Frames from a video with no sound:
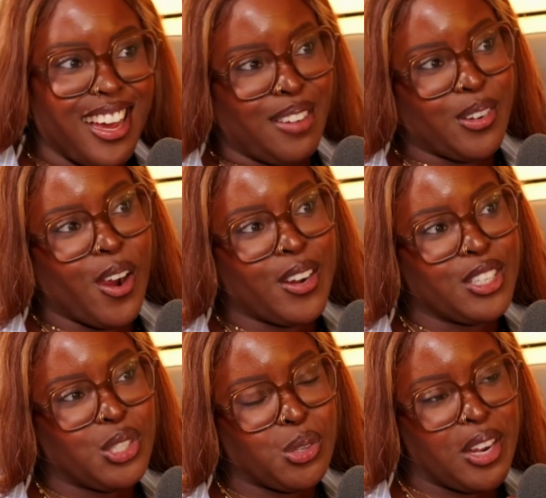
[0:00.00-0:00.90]
I'm
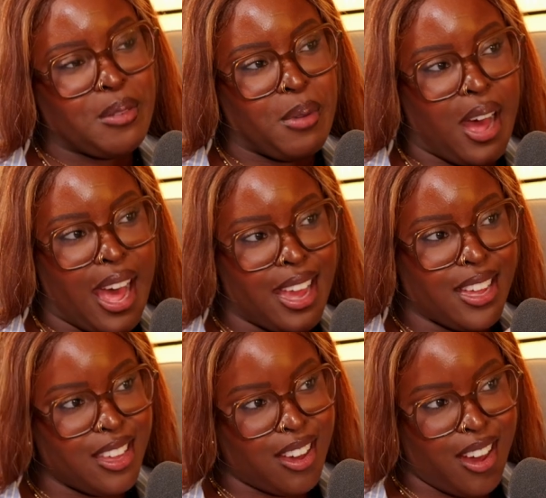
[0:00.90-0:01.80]
currently joined by
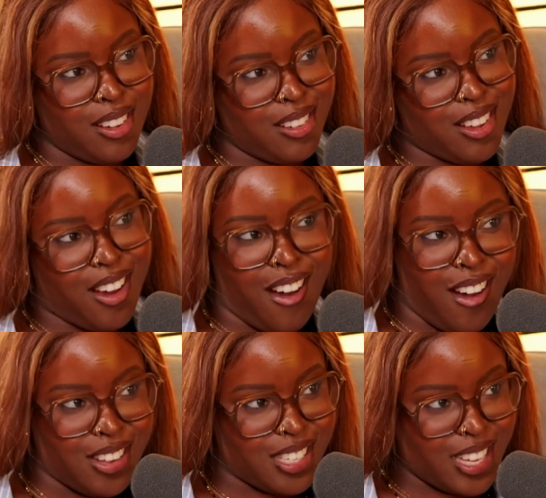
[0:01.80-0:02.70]
young
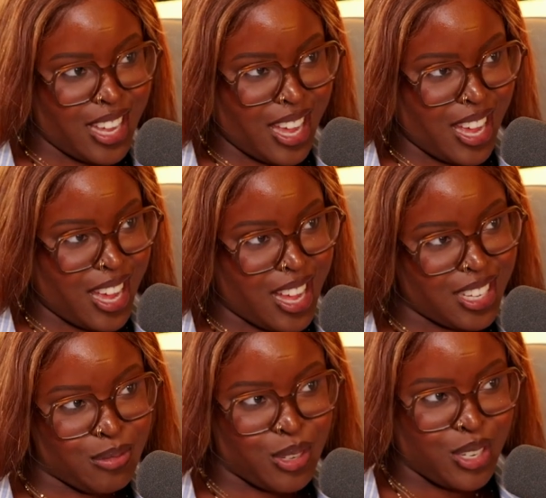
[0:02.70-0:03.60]

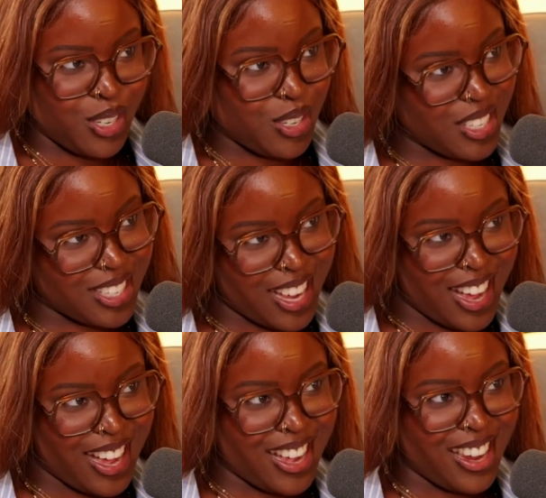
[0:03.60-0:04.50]
artist,
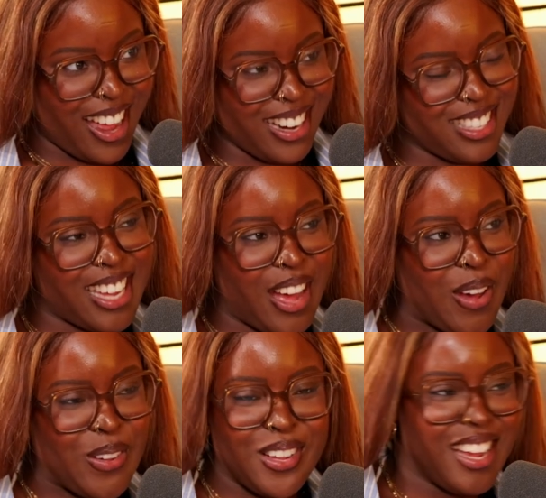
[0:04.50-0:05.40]
producer.
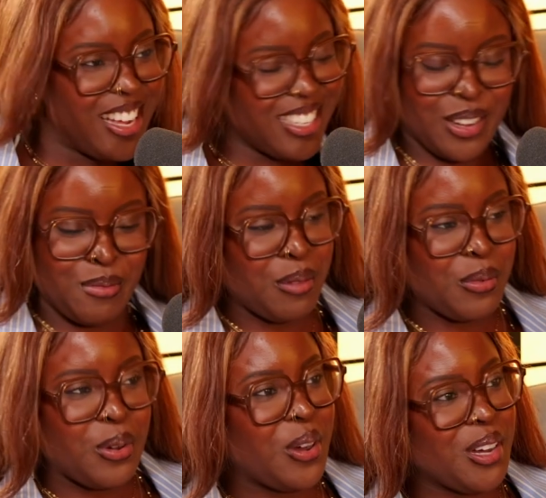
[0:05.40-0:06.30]
Tell me
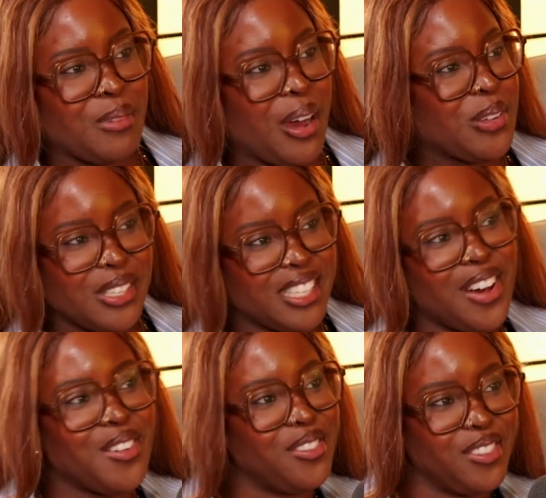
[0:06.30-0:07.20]
more about
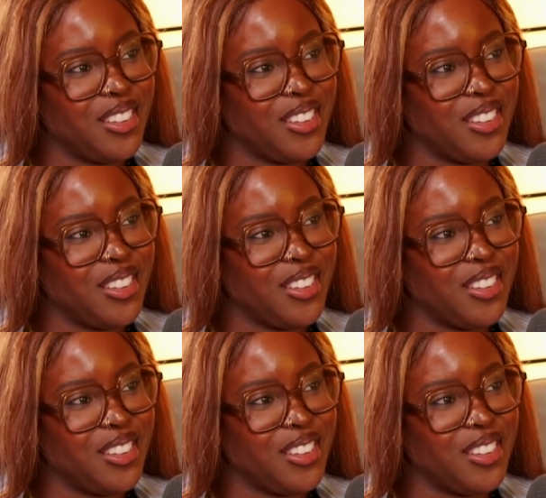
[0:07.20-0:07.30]
yourself.